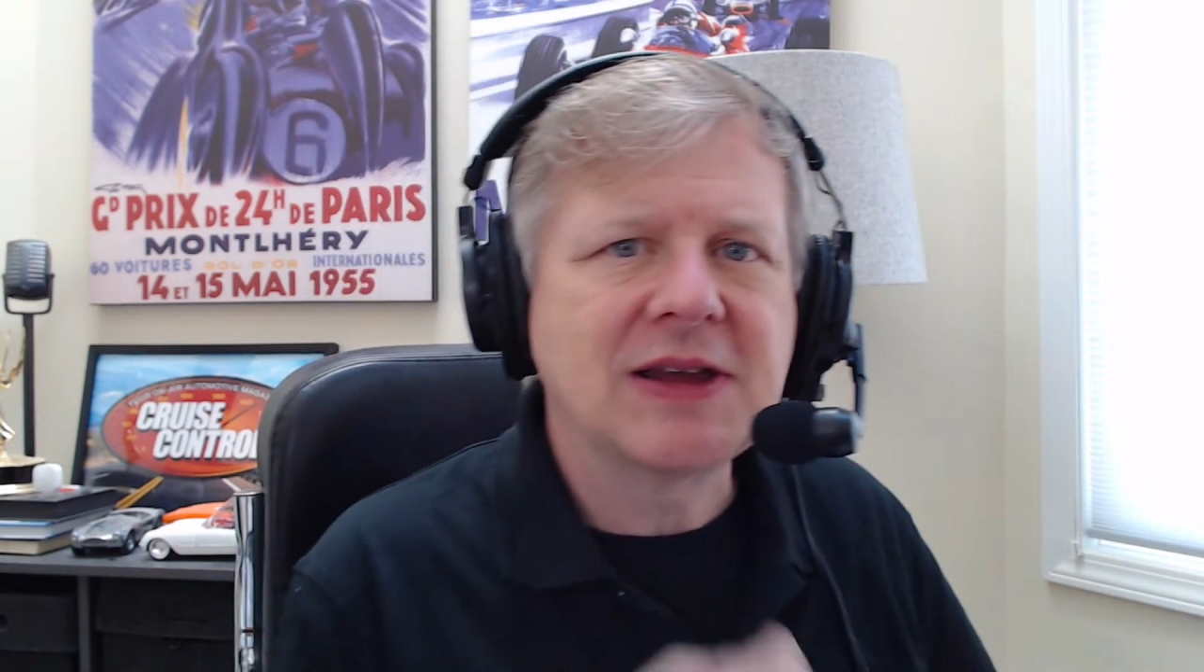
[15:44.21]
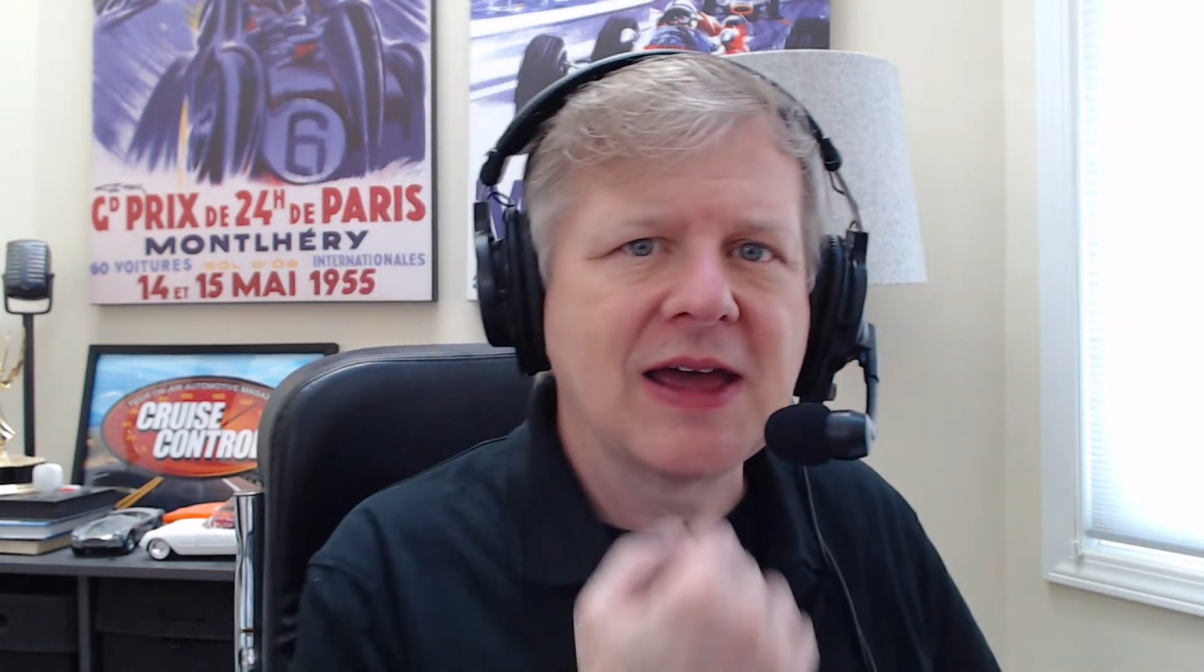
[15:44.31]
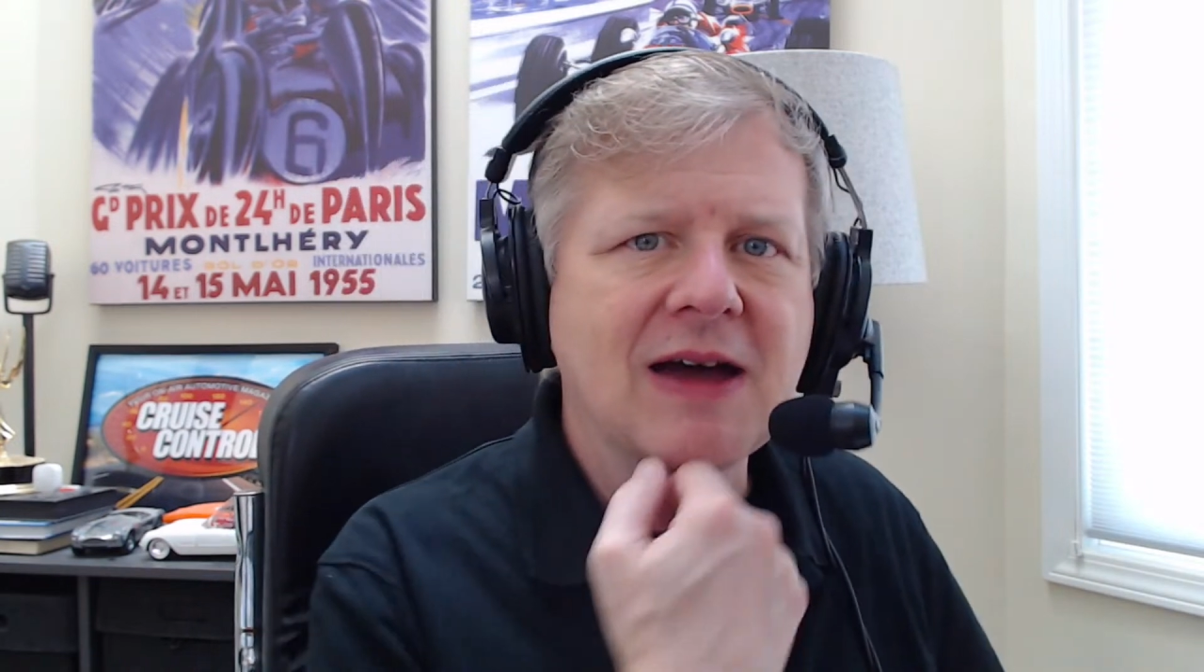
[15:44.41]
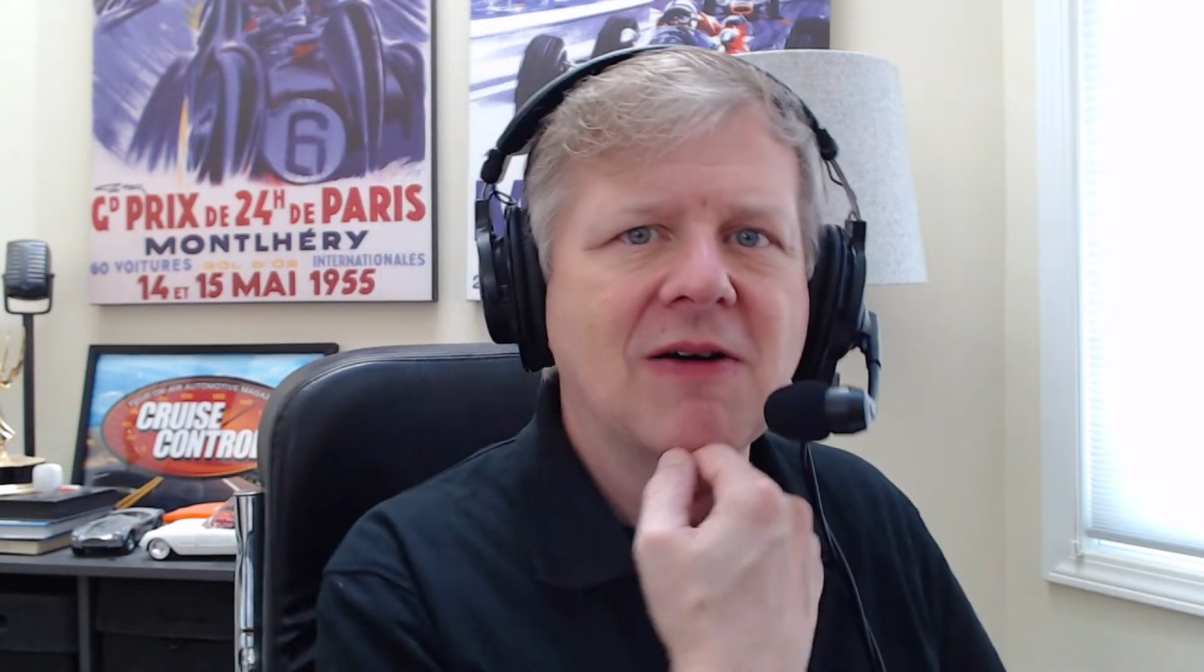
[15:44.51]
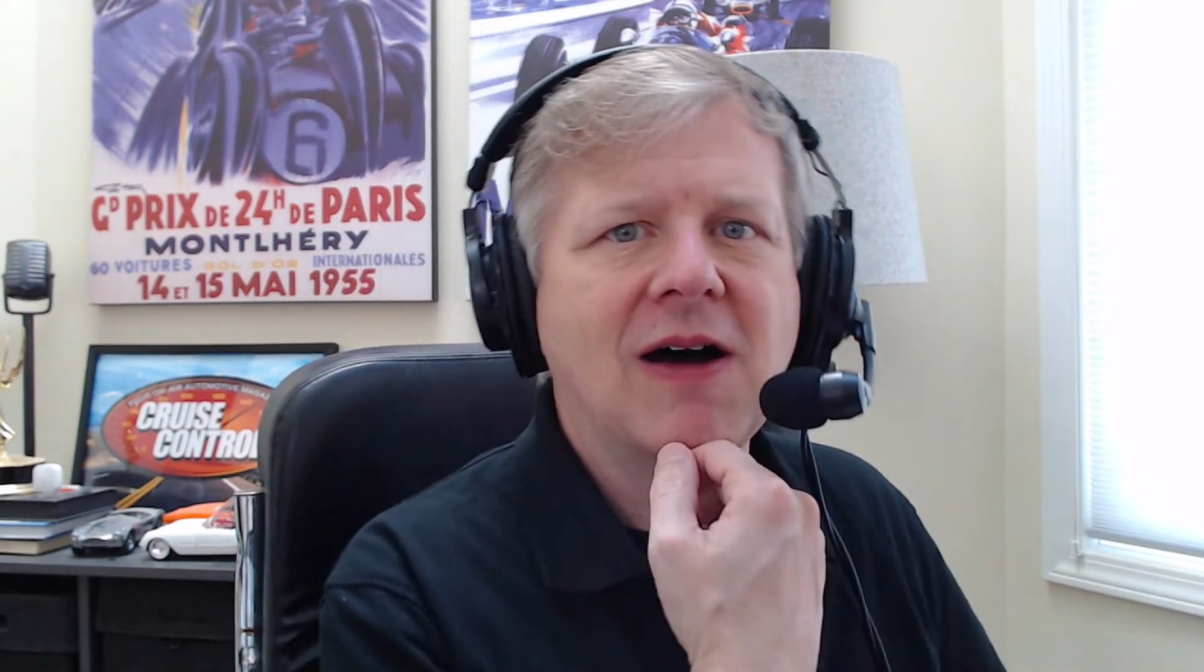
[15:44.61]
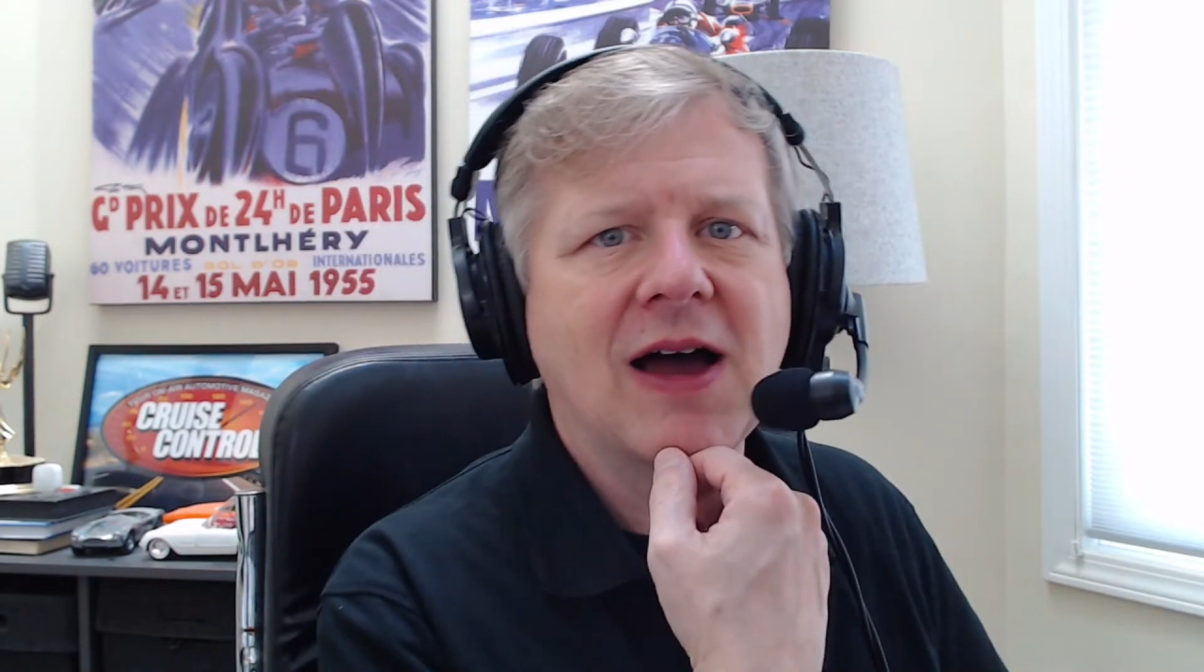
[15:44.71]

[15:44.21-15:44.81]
now,